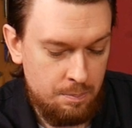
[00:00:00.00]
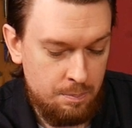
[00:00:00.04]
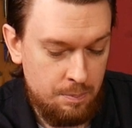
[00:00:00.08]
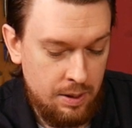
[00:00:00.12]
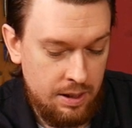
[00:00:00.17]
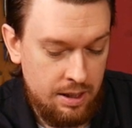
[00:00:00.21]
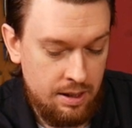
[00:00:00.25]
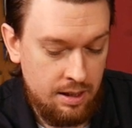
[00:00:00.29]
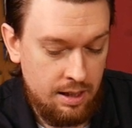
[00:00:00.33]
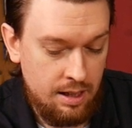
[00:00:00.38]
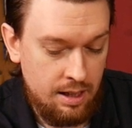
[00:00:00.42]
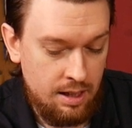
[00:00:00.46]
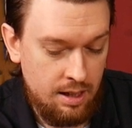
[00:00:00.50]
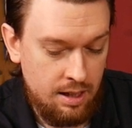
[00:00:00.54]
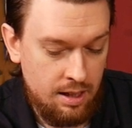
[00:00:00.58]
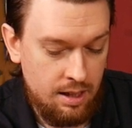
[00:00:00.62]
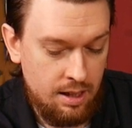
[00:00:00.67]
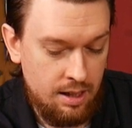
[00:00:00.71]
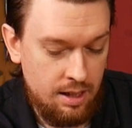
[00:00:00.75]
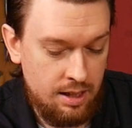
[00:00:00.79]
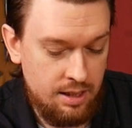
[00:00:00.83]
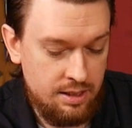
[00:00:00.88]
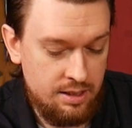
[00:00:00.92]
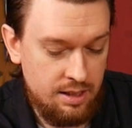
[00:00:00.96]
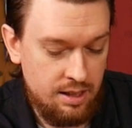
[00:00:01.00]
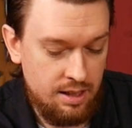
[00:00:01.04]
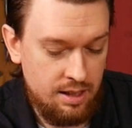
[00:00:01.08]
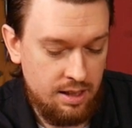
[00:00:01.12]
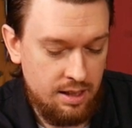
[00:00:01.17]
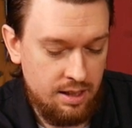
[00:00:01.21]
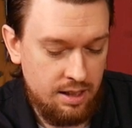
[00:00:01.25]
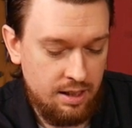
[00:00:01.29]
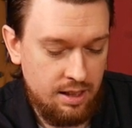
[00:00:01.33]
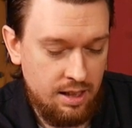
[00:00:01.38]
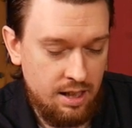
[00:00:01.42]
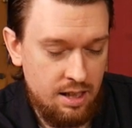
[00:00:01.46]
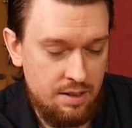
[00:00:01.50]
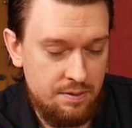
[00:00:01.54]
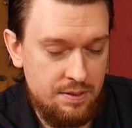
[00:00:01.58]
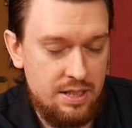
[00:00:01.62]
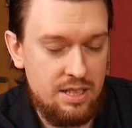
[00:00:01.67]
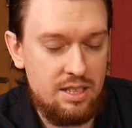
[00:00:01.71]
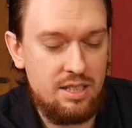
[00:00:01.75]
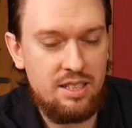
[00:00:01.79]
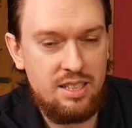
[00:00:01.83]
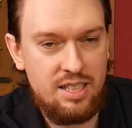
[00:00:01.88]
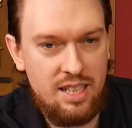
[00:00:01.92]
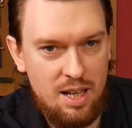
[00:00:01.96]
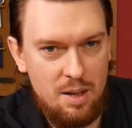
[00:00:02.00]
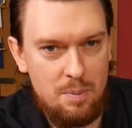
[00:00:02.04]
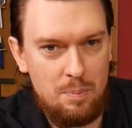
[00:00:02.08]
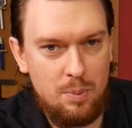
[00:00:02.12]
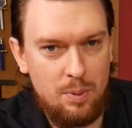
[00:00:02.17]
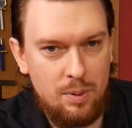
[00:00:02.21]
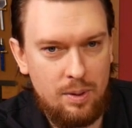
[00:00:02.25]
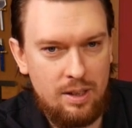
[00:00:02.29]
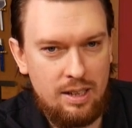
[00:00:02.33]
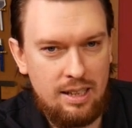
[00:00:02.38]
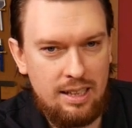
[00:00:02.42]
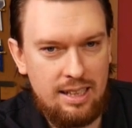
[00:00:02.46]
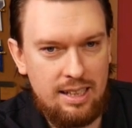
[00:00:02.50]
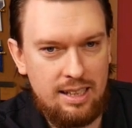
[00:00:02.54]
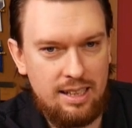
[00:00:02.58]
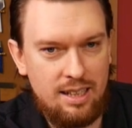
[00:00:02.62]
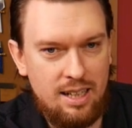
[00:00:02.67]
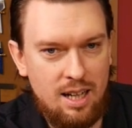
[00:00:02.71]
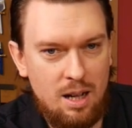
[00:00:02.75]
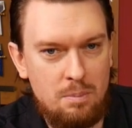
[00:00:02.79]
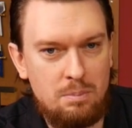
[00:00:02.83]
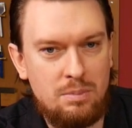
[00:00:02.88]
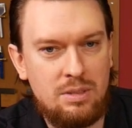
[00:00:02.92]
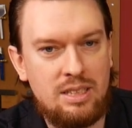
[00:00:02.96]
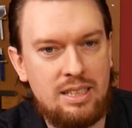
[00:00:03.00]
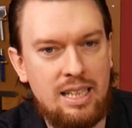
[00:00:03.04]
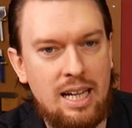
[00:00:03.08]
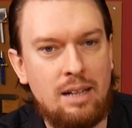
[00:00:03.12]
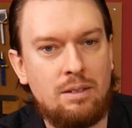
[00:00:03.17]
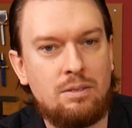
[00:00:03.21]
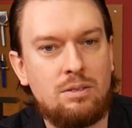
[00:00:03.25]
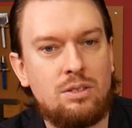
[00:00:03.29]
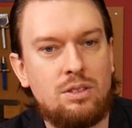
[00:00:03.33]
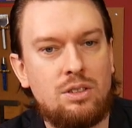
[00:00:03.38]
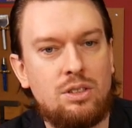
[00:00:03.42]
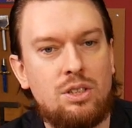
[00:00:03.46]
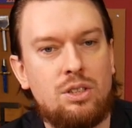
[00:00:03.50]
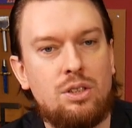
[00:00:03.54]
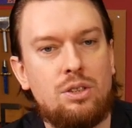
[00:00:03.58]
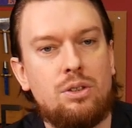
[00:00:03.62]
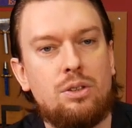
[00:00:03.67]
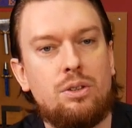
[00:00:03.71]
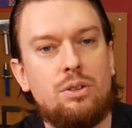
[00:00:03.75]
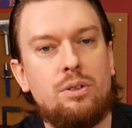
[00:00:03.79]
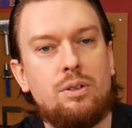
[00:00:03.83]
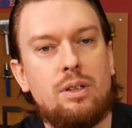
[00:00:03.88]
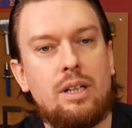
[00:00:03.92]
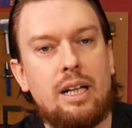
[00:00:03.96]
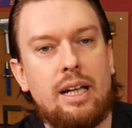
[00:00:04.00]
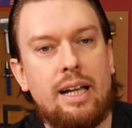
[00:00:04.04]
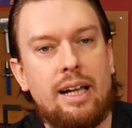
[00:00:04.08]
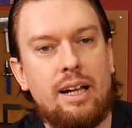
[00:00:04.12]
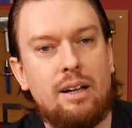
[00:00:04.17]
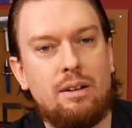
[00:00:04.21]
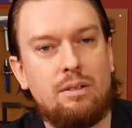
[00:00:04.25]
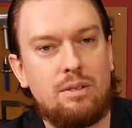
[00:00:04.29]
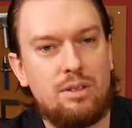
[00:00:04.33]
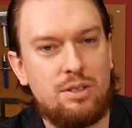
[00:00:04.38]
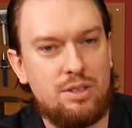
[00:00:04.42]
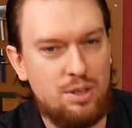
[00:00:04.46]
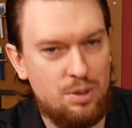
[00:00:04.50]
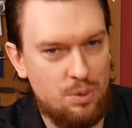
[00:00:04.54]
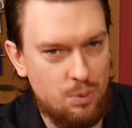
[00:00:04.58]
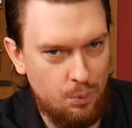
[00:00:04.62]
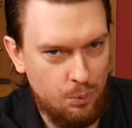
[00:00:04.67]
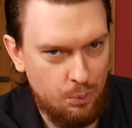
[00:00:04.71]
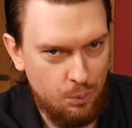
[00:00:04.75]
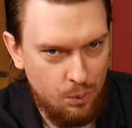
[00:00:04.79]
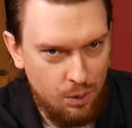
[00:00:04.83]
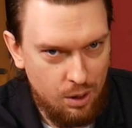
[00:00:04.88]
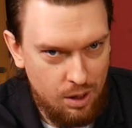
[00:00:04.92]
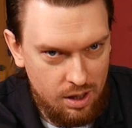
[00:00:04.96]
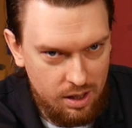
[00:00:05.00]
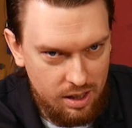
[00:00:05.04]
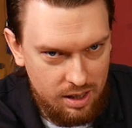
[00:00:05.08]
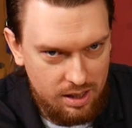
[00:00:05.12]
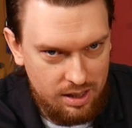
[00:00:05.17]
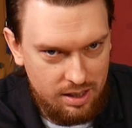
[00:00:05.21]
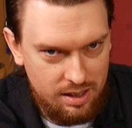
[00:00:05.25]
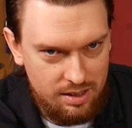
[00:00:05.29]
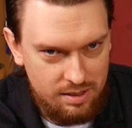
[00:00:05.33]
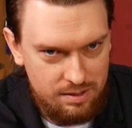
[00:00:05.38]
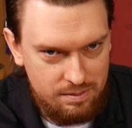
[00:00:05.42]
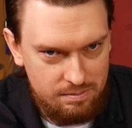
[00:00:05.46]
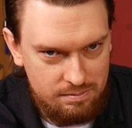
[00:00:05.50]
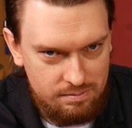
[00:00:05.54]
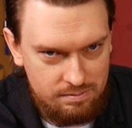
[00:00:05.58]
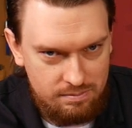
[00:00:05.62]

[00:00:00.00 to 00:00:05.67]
But uh, as a kind of a tip, it comes down to how does it work?